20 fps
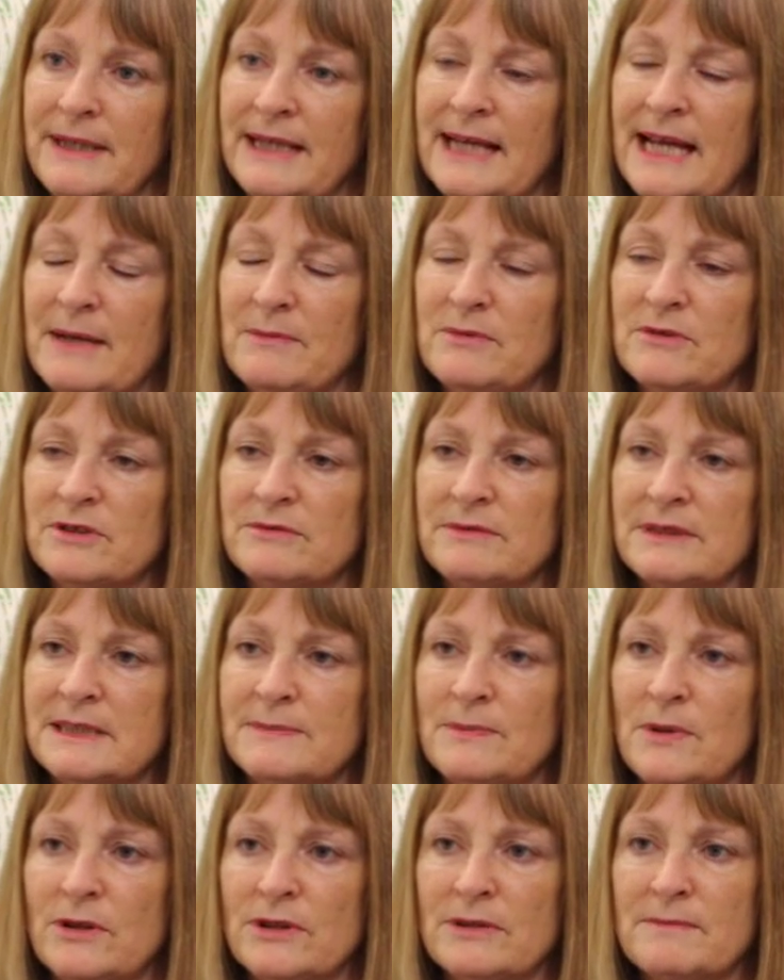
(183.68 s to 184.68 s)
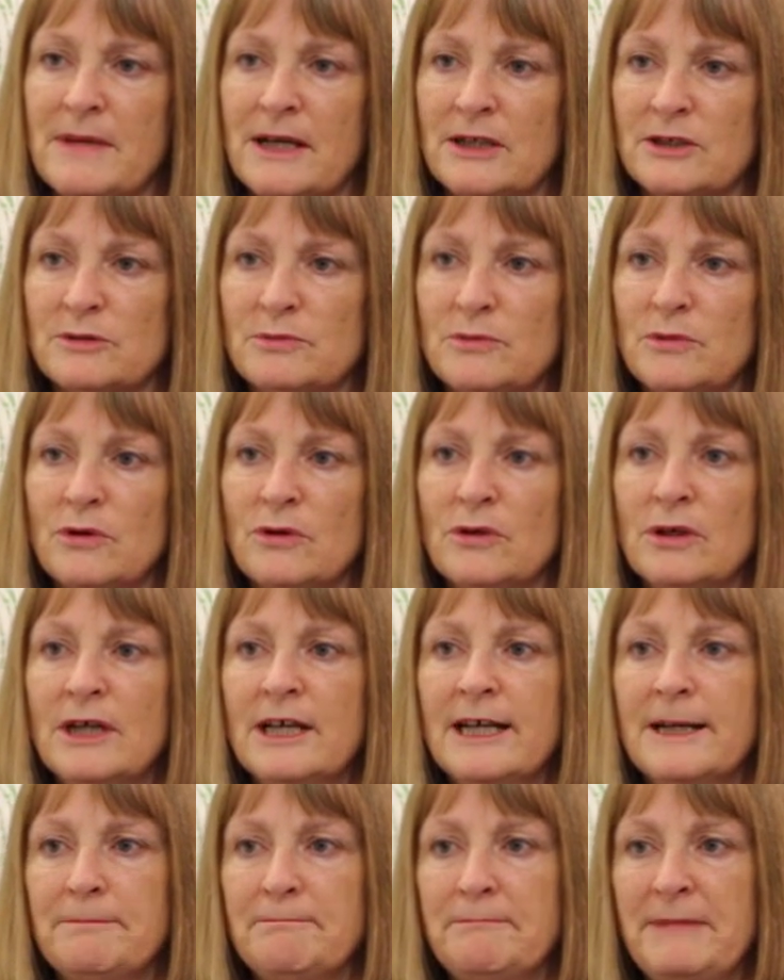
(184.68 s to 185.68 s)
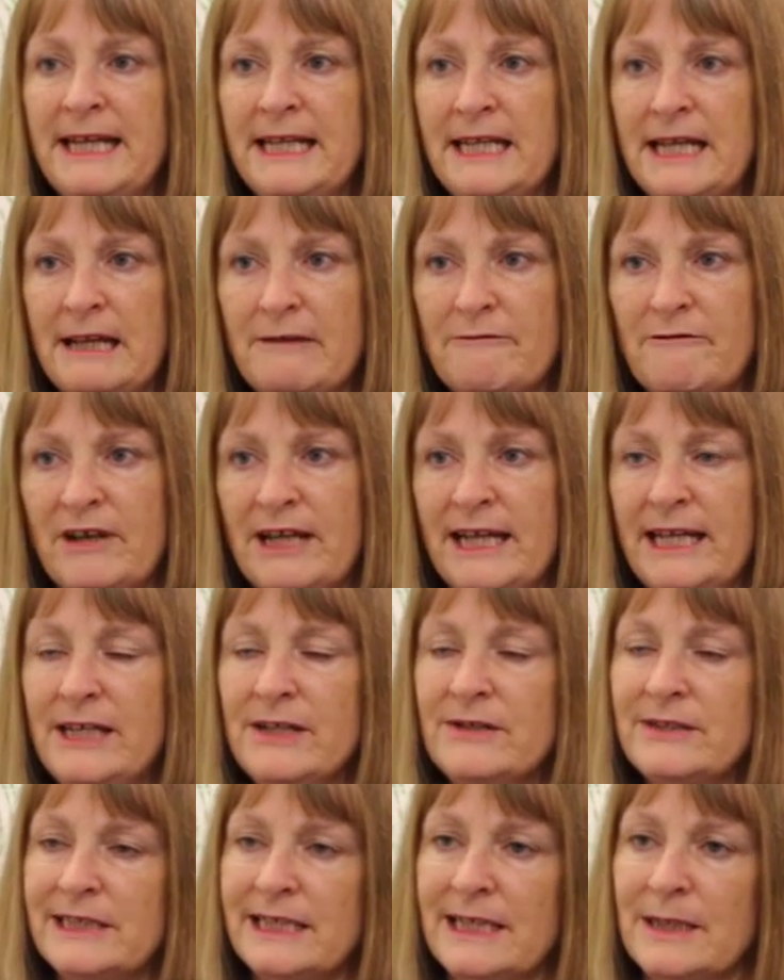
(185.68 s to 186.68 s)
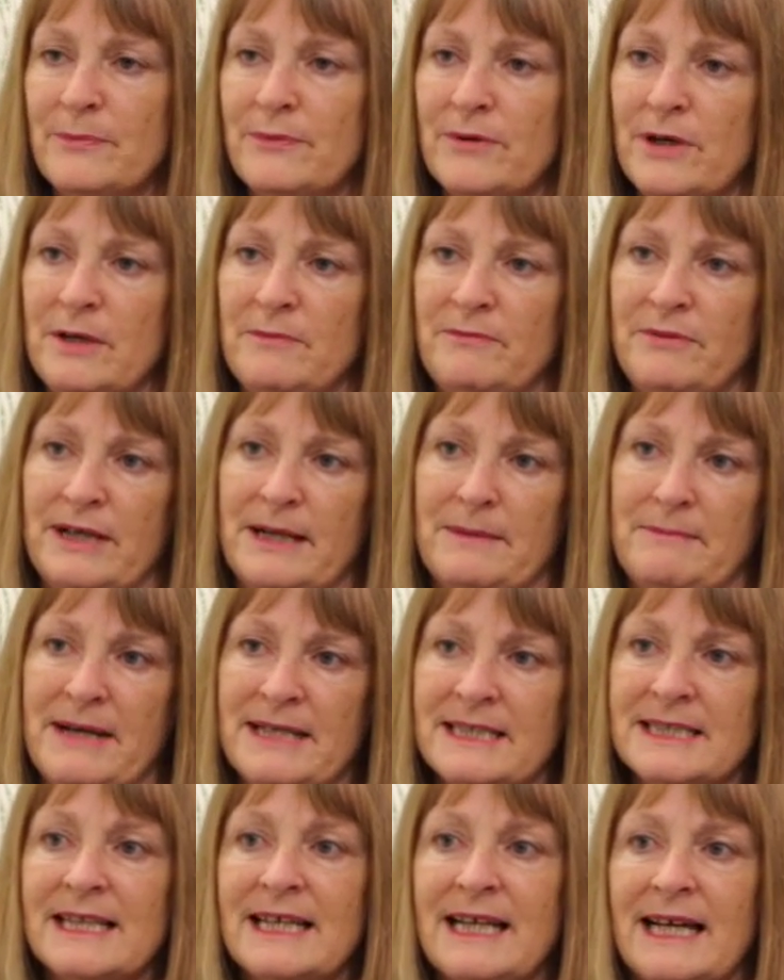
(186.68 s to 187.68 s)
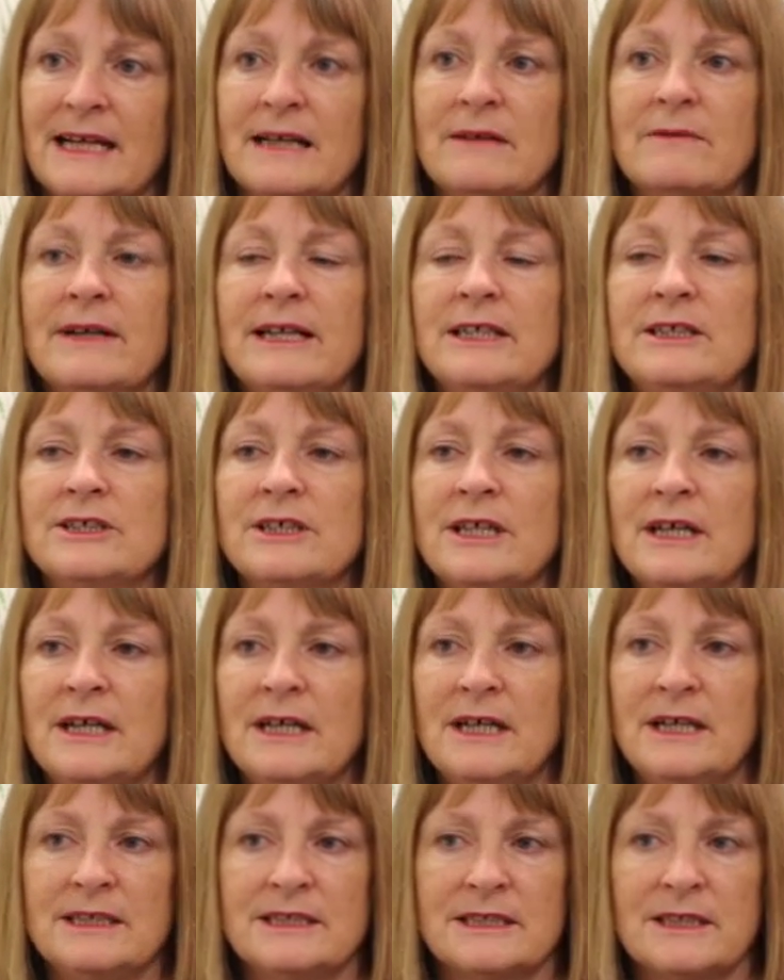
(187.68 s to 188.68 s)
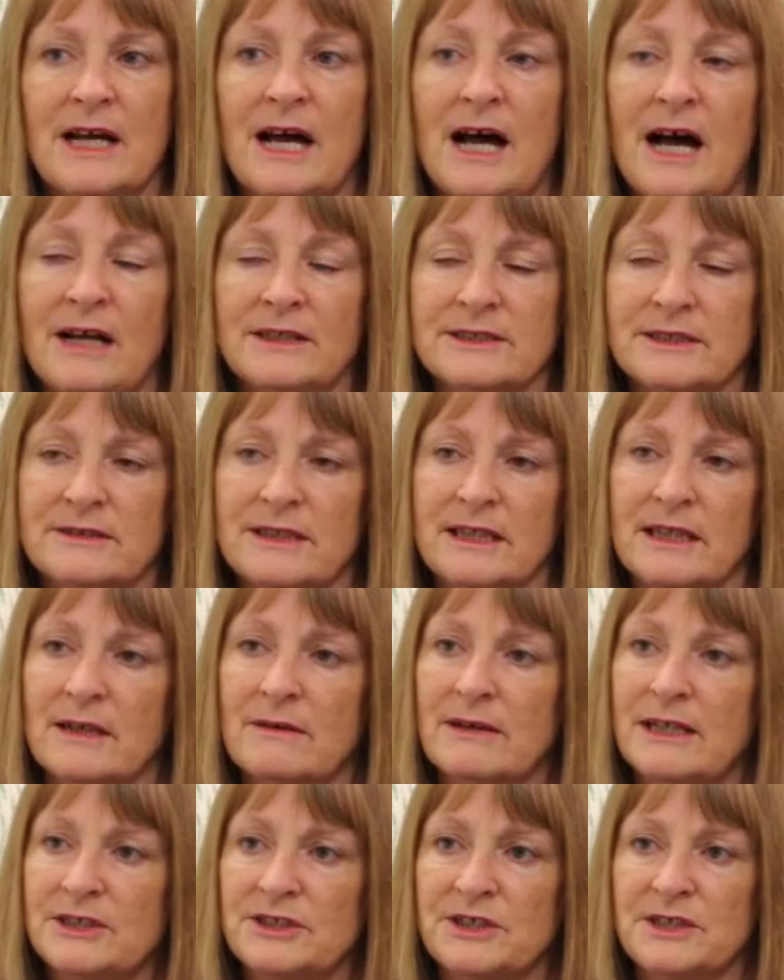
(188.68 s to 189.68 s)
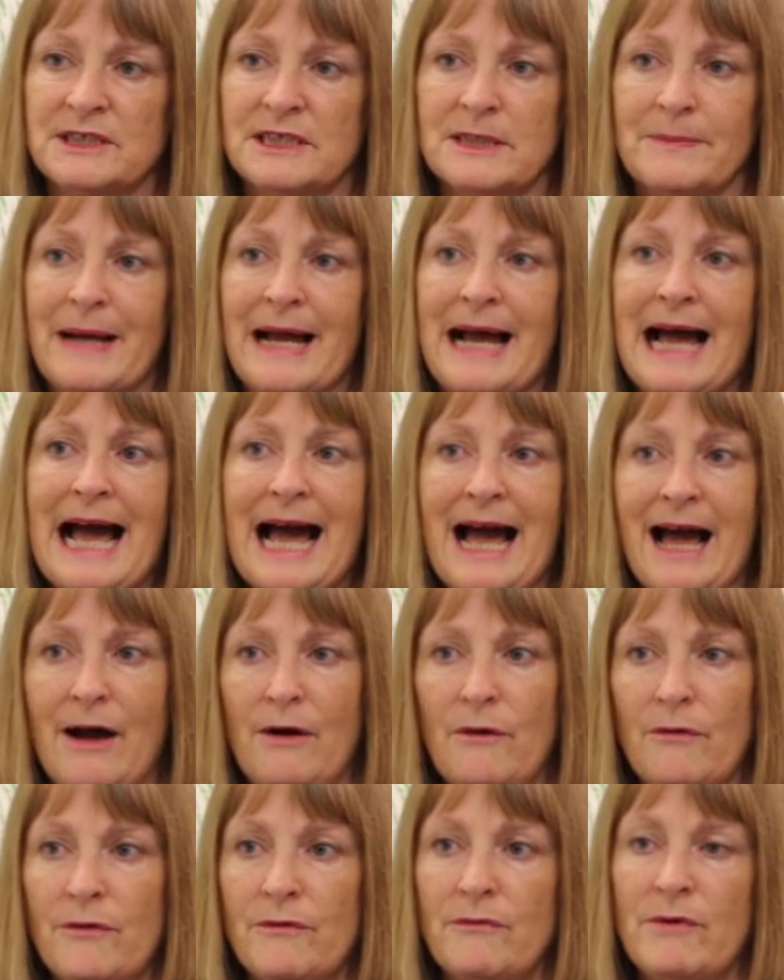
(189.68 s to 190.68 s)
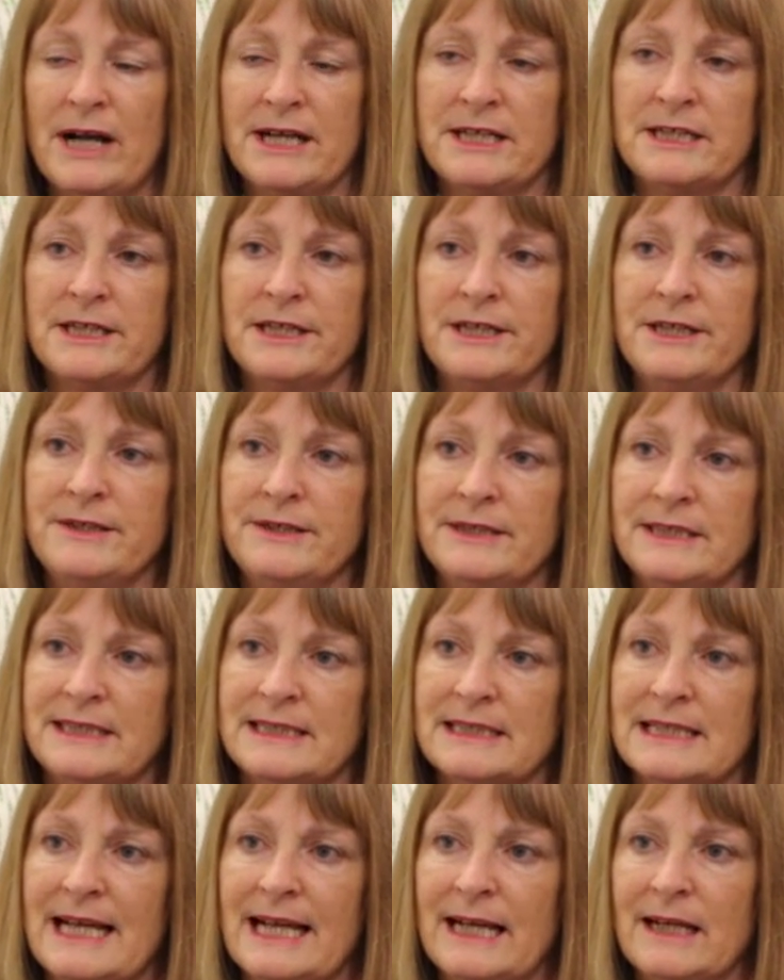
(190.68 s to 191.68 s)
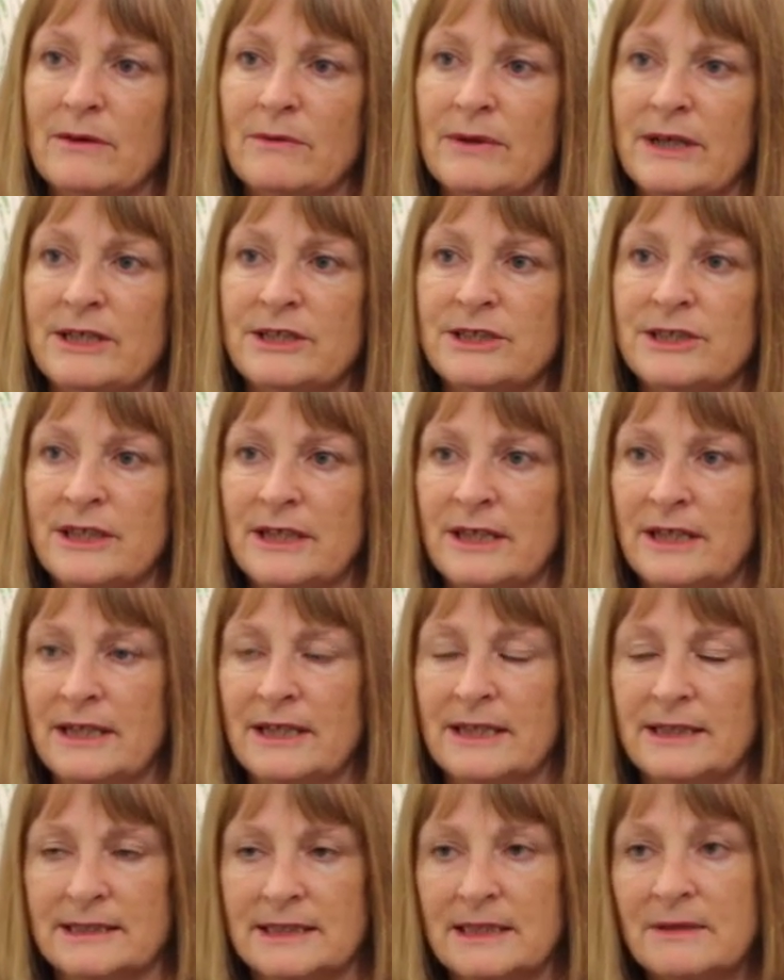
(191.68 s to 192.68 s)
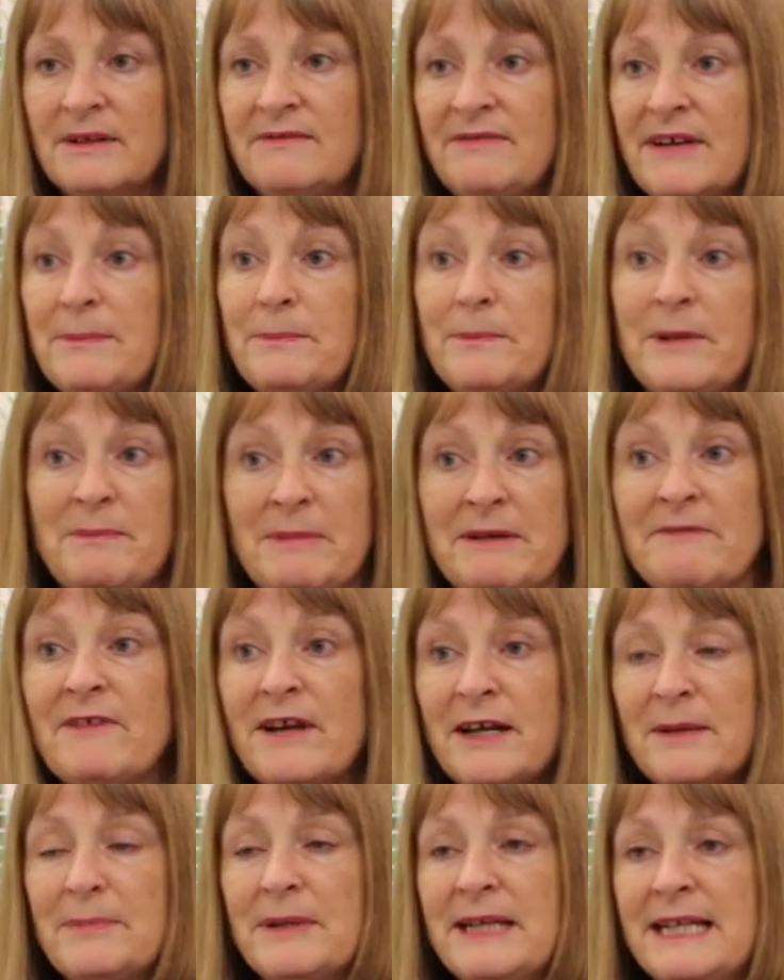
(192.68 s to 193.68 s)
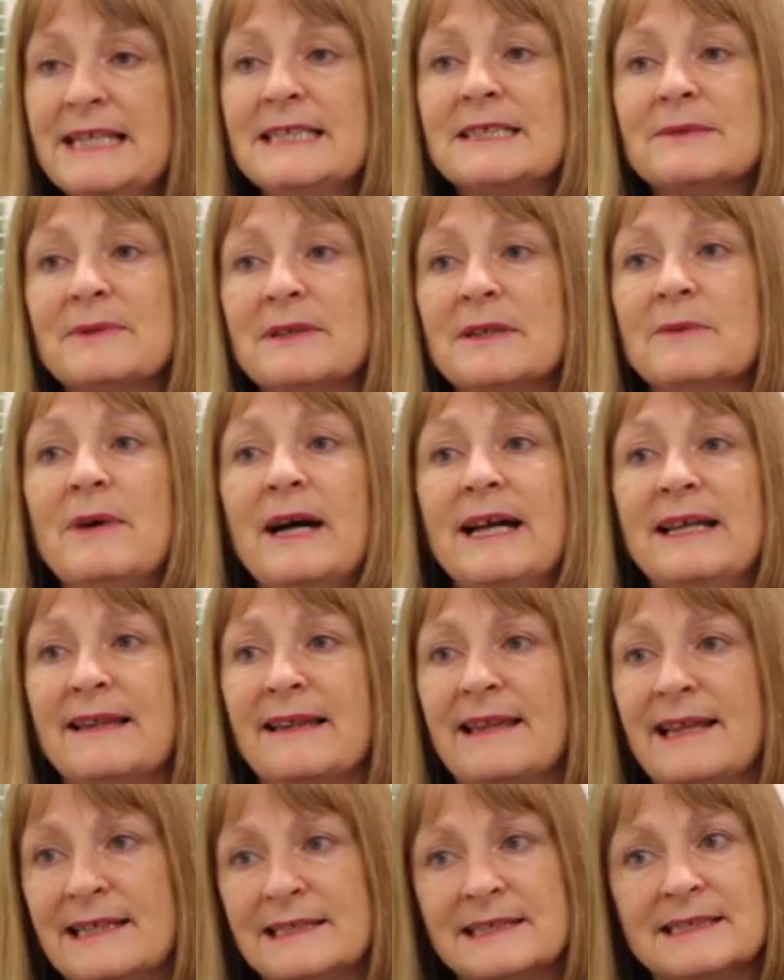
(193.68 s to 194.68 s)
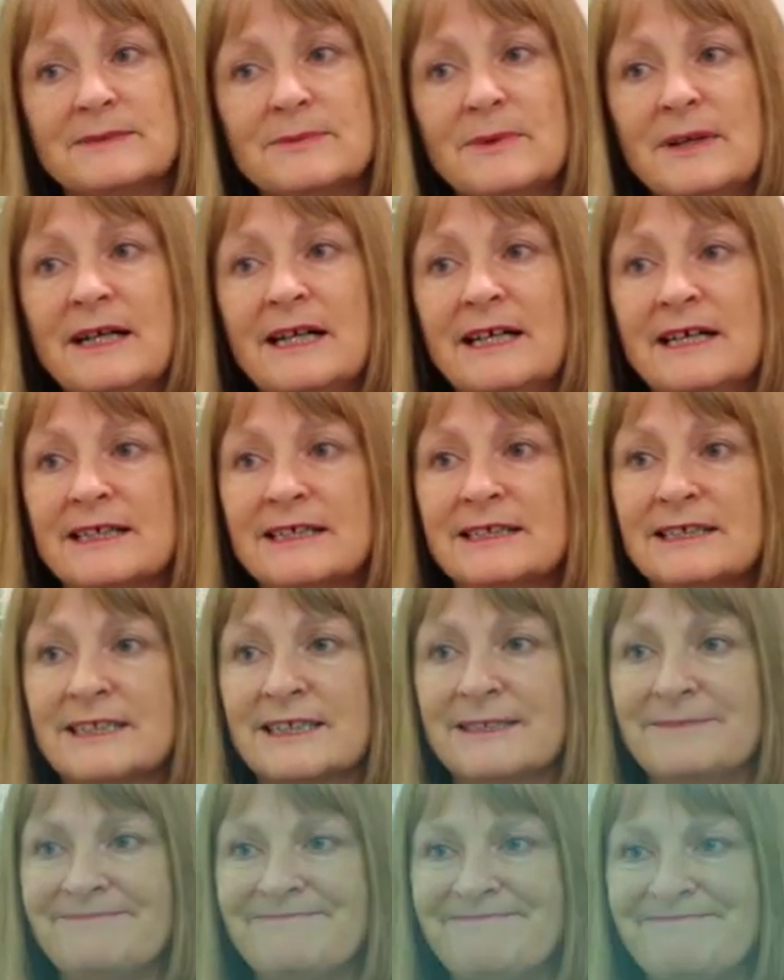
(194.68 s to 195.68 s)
being able to respond much more meaningfully using appropriate meta-language to answering the questions about how the writer uses language. So we've been very pleased with the way that that has worked.